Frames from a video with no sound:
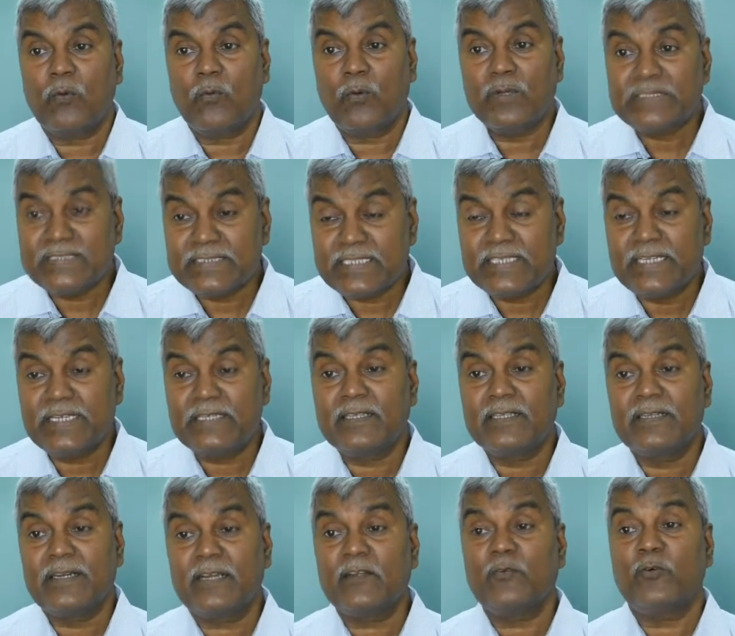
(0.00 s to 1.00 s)
once I get
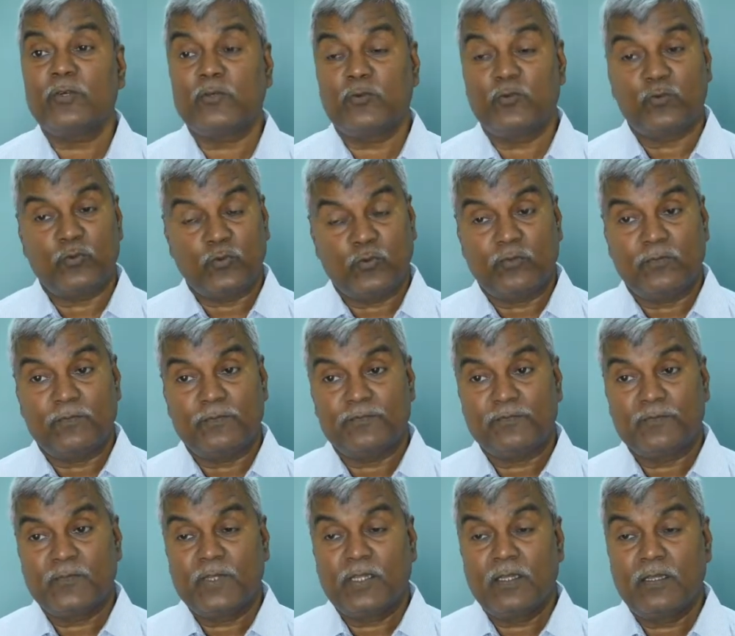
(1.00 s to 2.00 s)
the data, what to do.
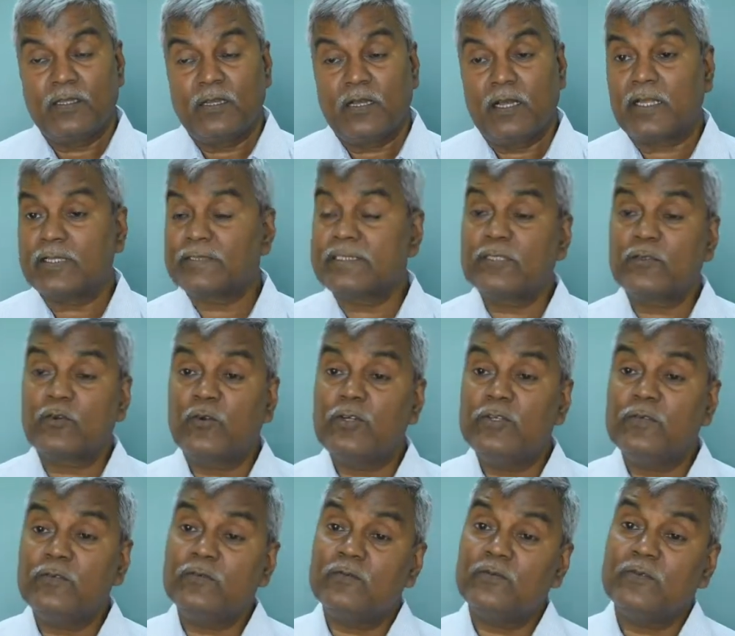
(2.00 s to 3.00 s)
As I
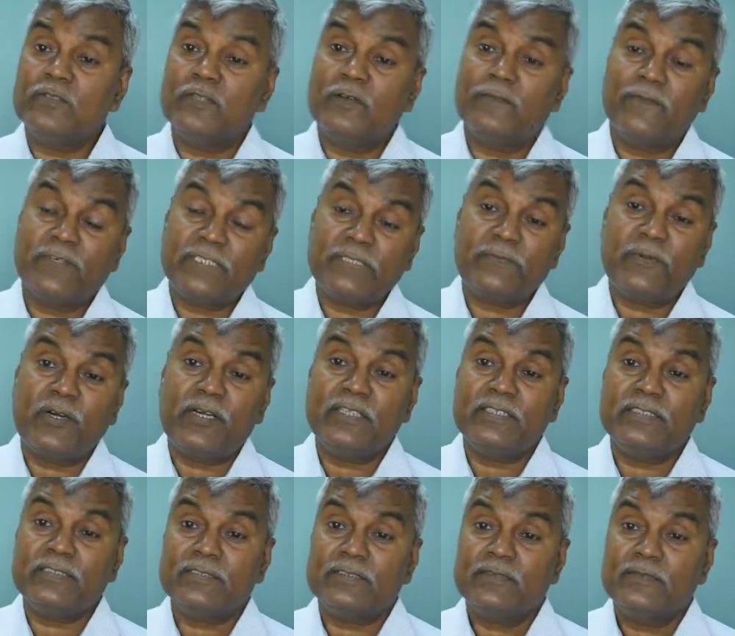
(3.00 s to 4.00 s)
told you, the first part
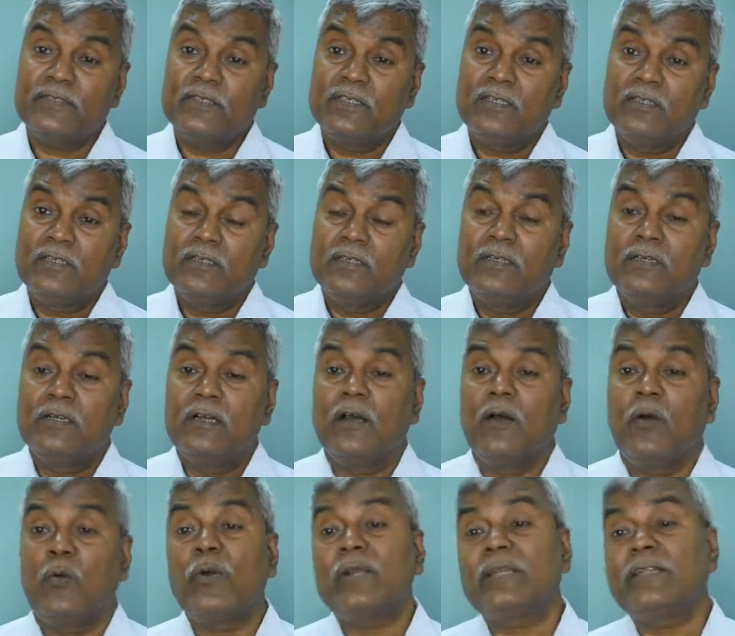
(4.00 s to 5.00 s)
is
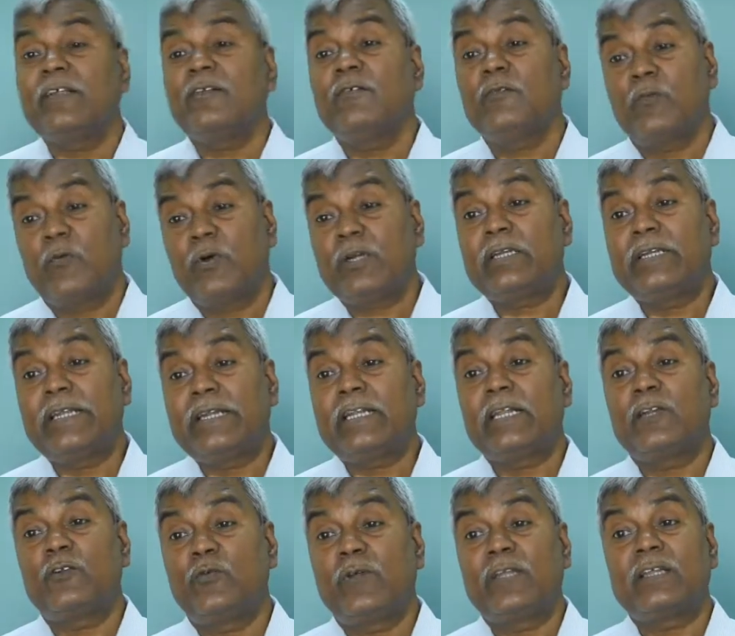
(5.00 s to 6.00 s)
what
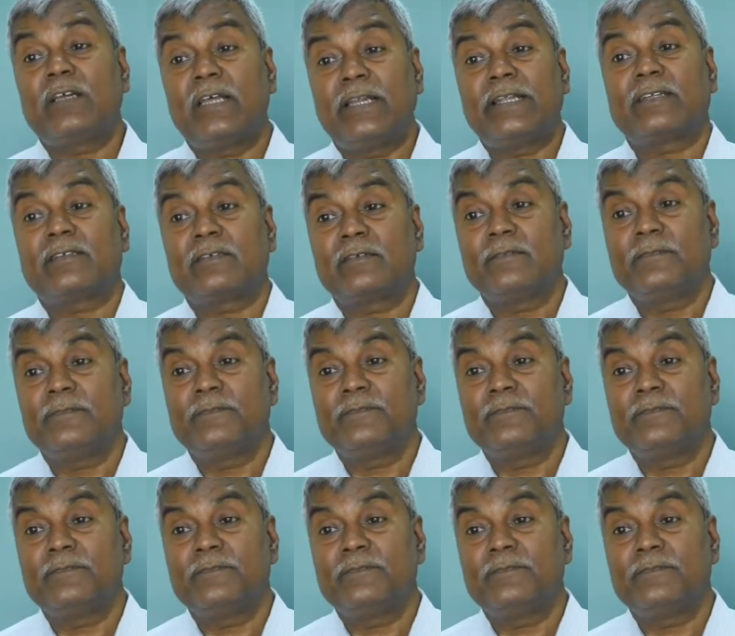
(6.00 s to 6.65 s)
data do I collect?